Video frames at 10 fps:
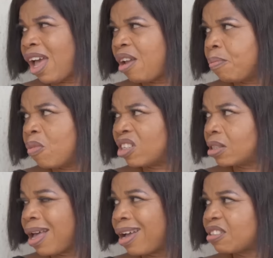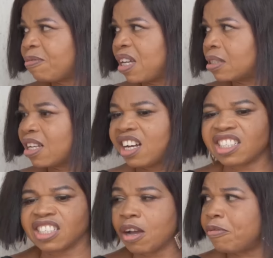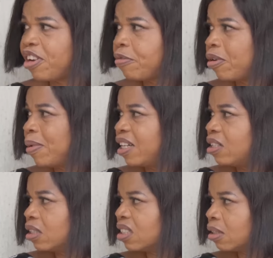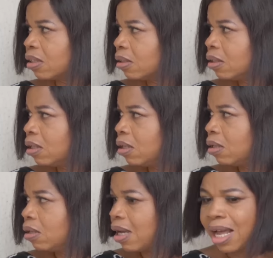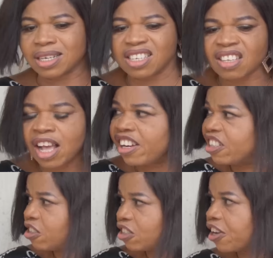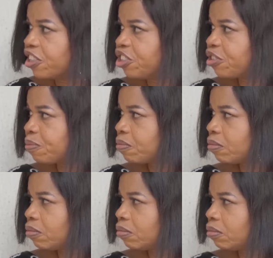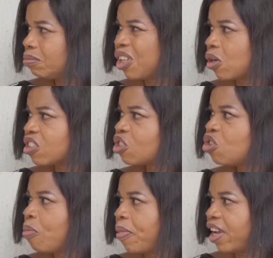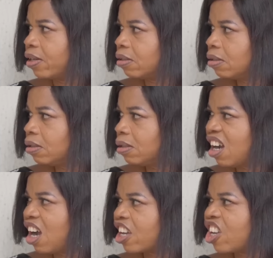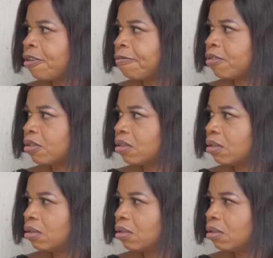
I must act fast and intervene for my daughter at this early stage because you men are evil.